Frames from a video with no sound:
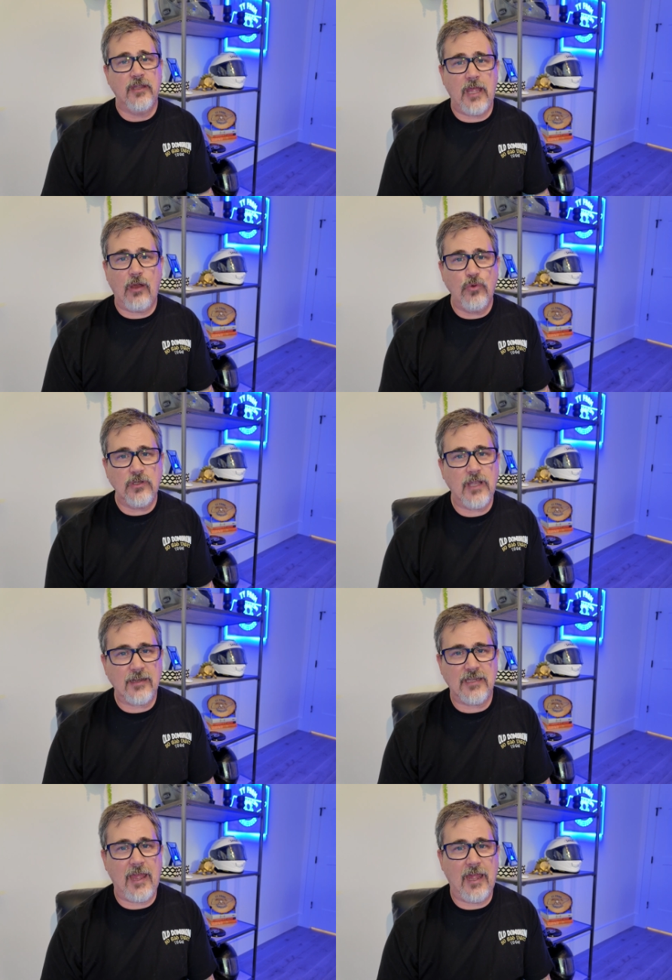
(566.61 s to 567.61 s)
Now, I would
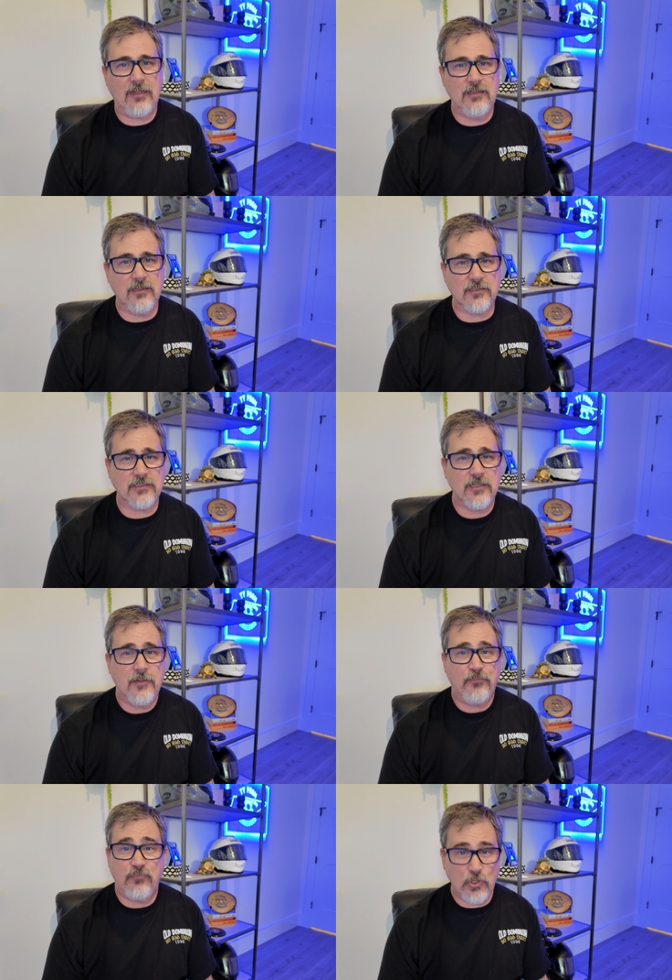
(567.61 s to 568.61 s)
like to add this.
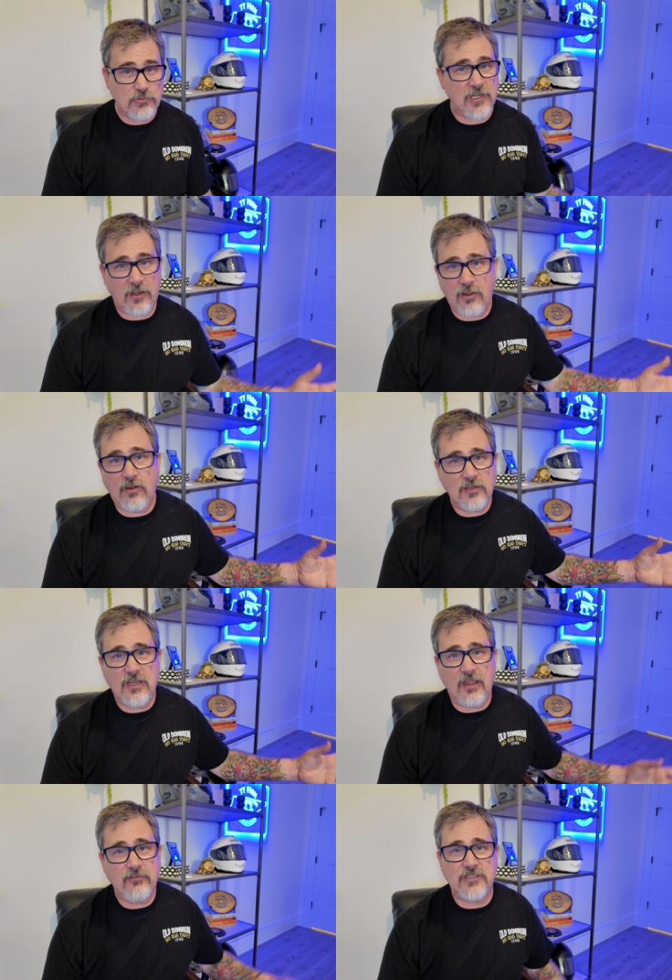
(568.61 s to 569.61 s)
Moonshine
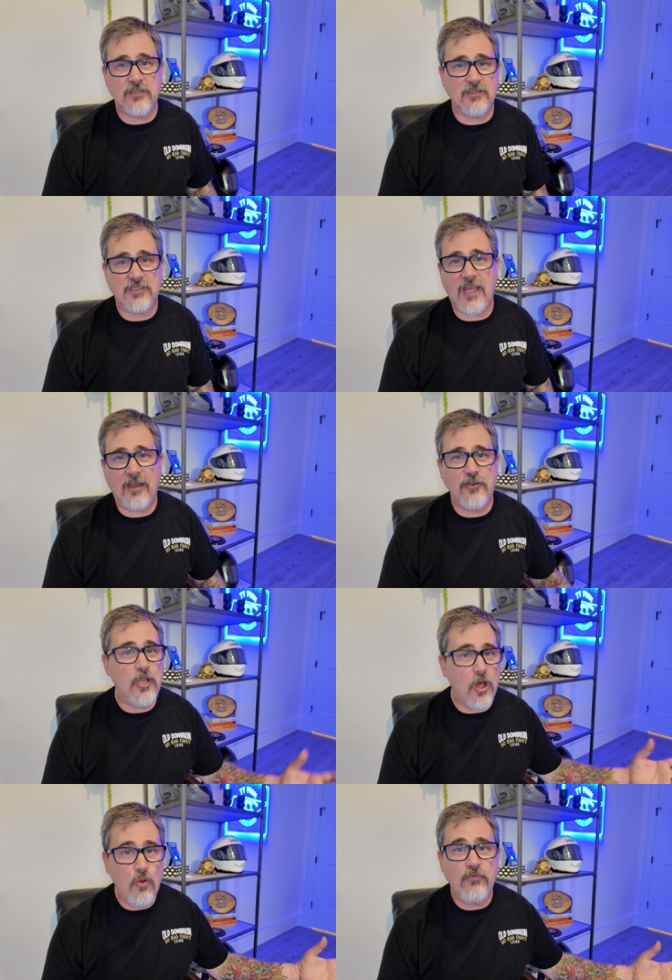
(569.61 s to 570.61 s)
Harley-Davidson is kind of
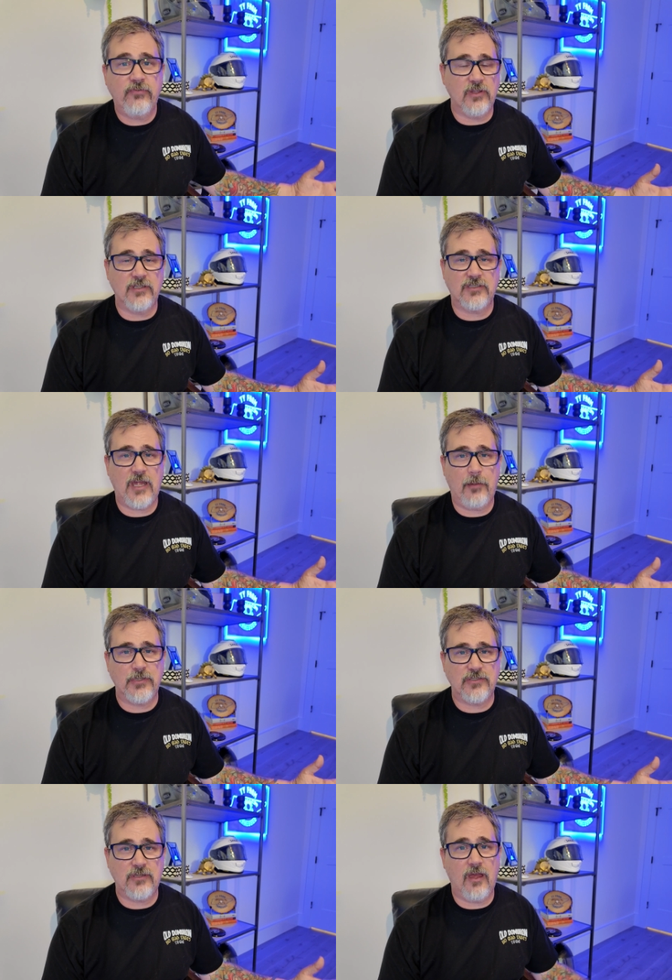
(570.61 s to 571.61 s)
known for this type
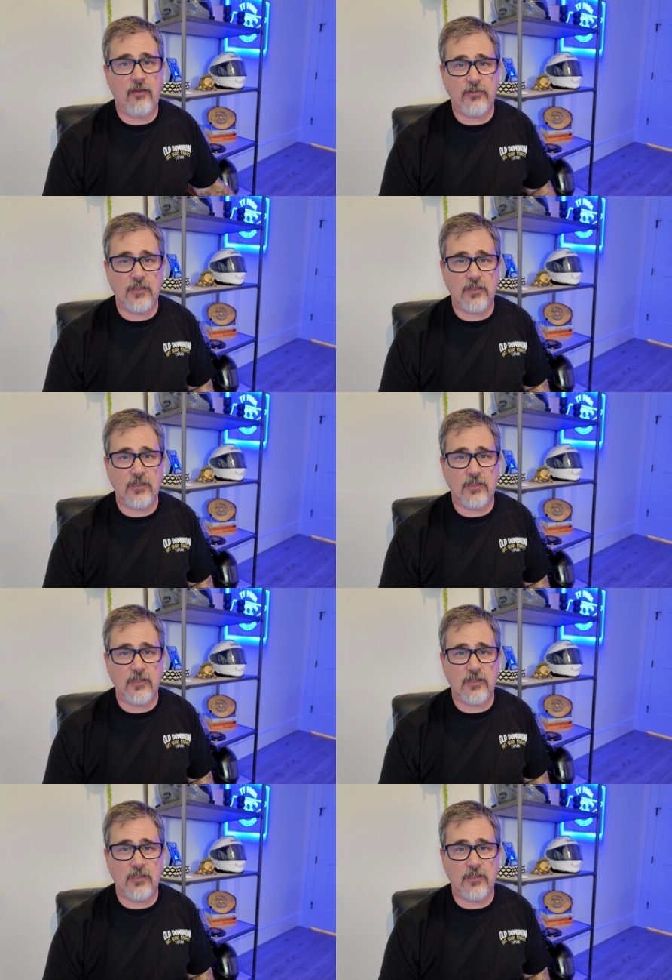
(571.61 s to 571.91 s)
of stuff,